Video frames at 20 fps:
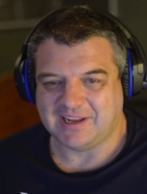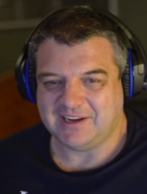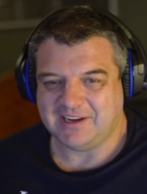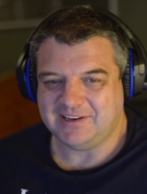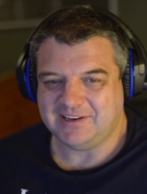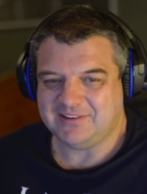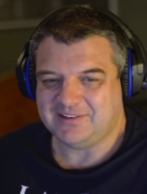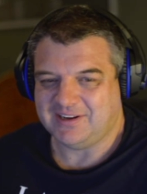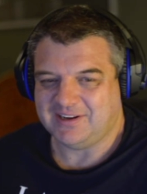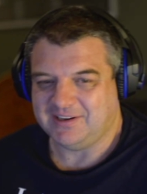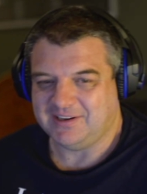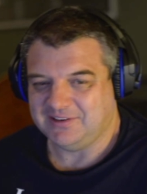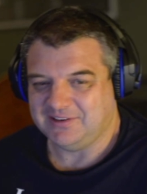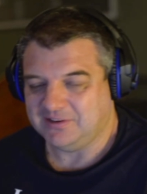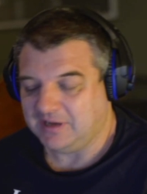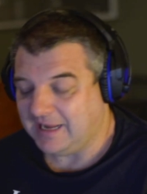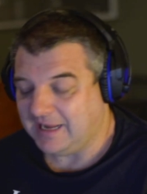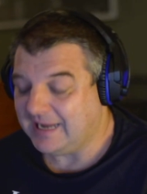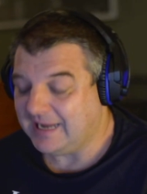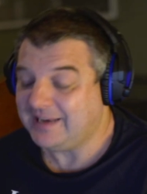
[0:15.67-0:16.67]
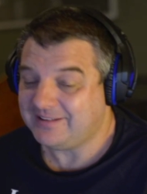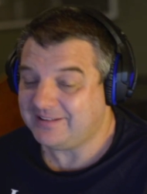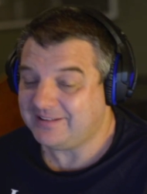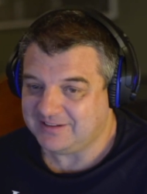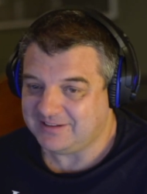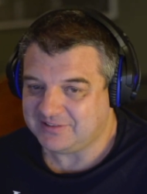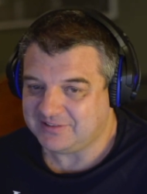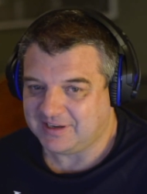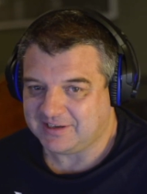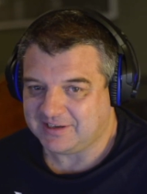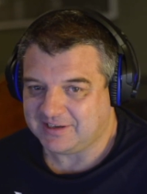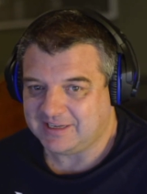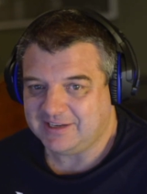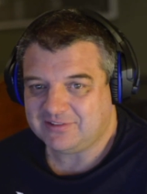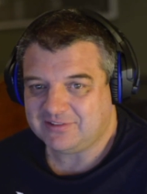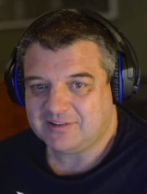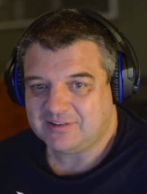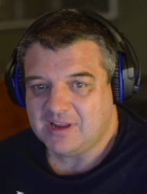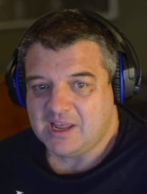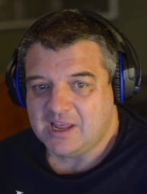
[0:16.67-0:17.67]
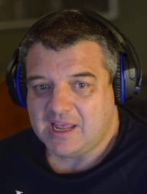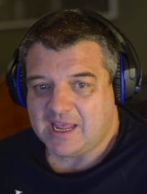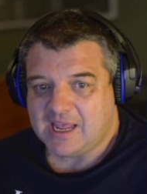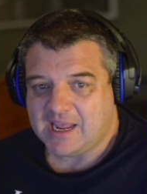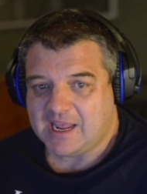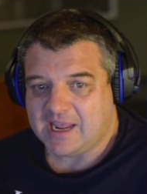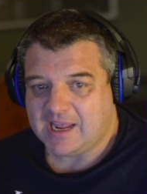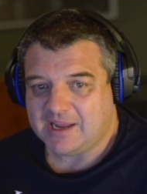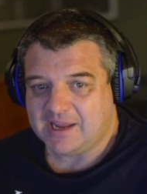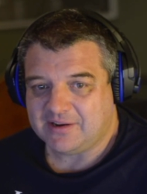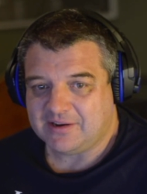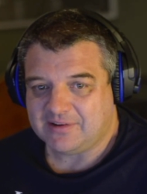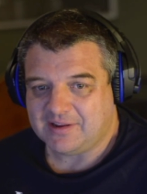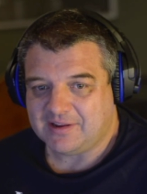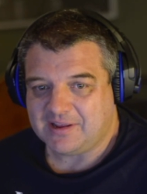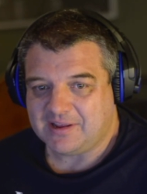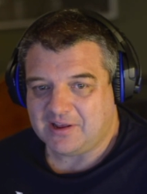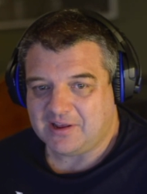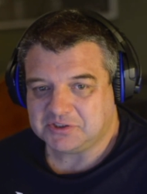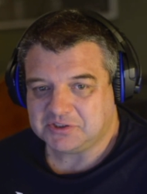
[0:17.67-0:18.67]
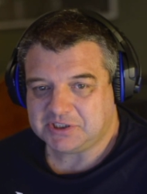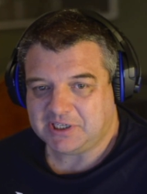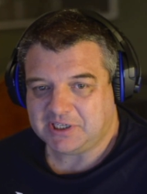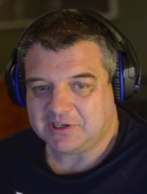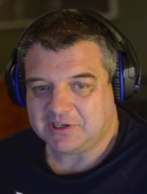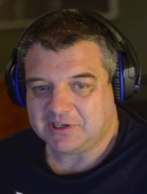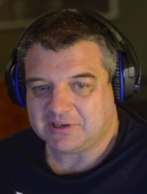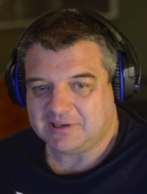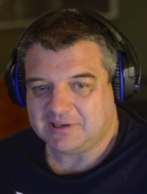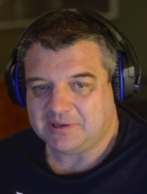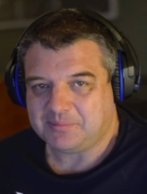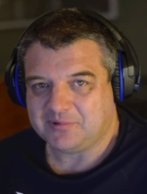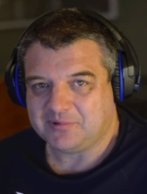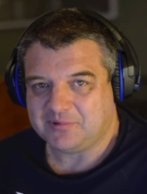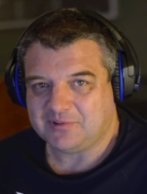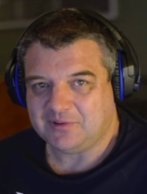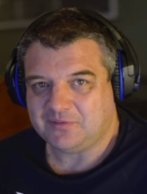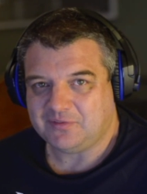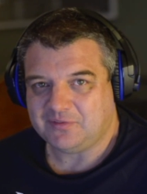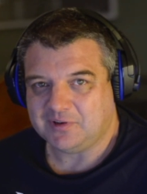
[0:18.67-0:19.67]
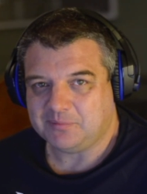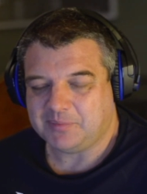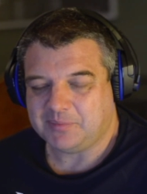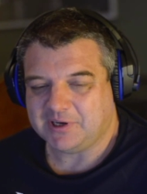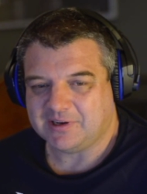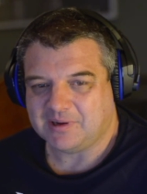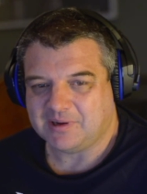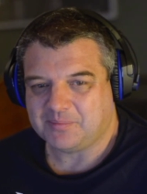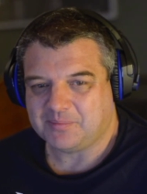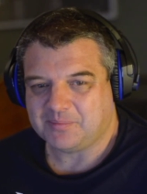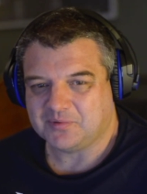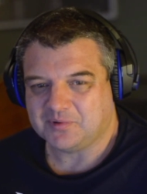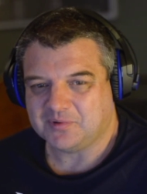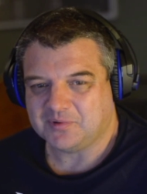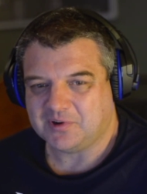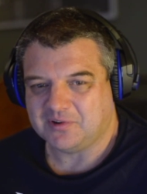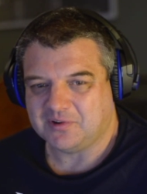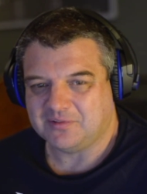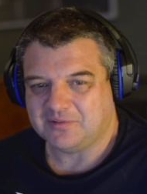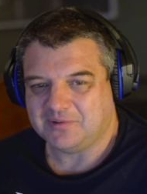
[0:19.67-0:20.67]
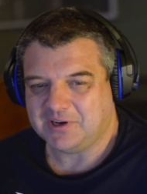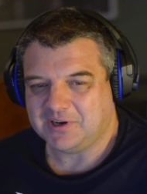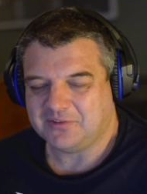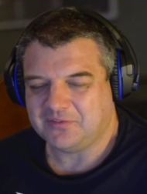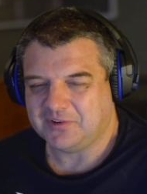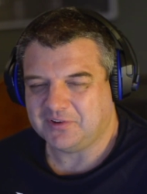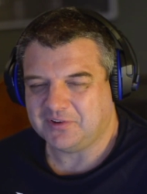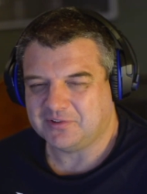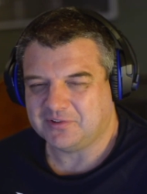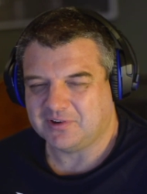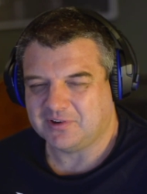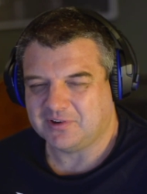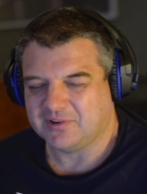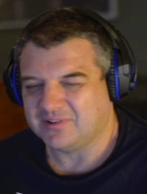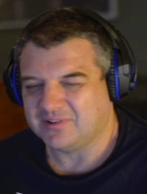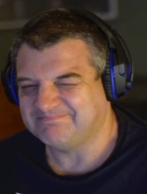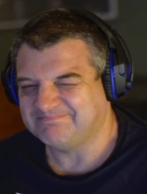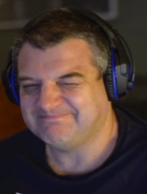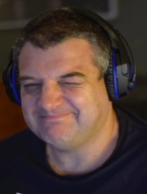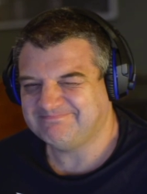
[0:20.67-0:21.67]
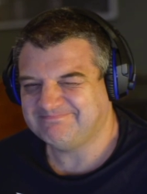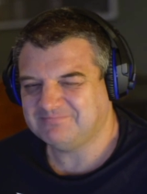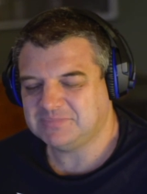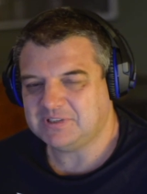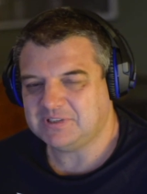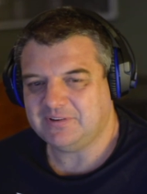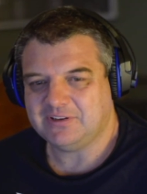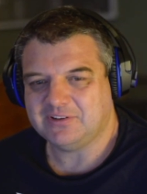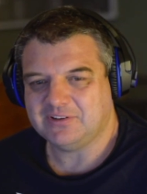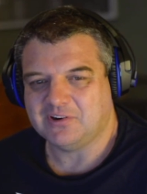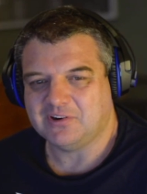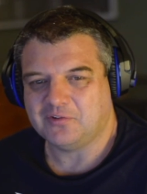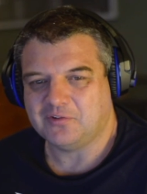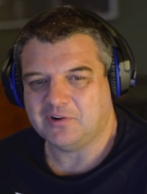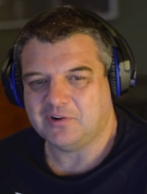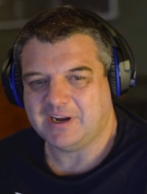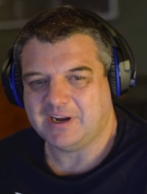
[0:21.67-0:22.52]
editing techniques. And I'll show you the clip and see if you can pick it up as well. When I first saw it, I thought something's not